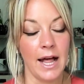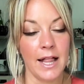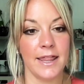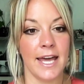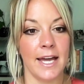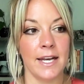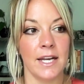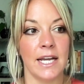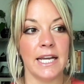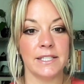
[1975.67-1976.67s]
then
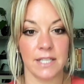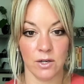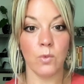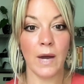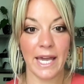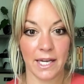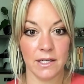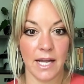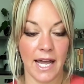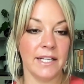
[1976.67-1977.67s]
it's going to wait
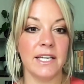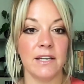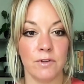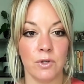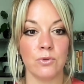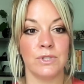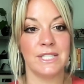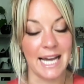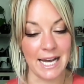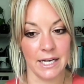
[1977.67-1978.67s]
and give you
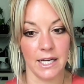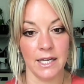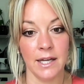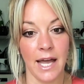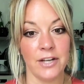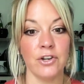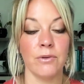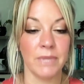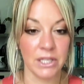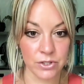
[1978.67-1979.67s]
data and your
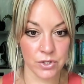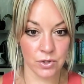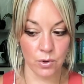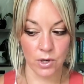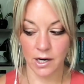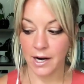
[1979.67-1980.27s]
meal score